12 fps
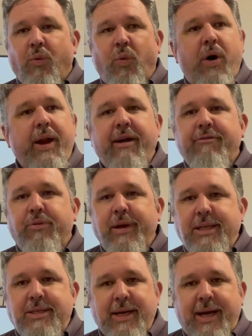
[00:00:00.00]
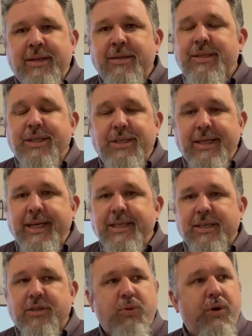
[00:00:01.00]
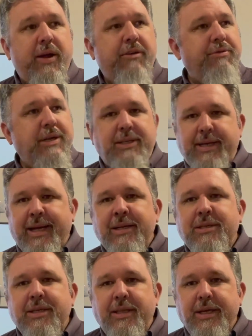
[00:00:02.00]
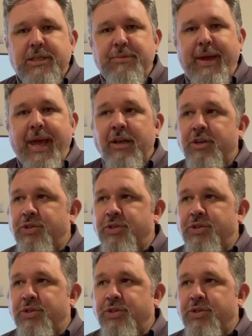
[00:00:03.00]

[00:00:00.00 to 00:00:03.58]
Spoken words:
What have we done to Jesus? What have we done to this man?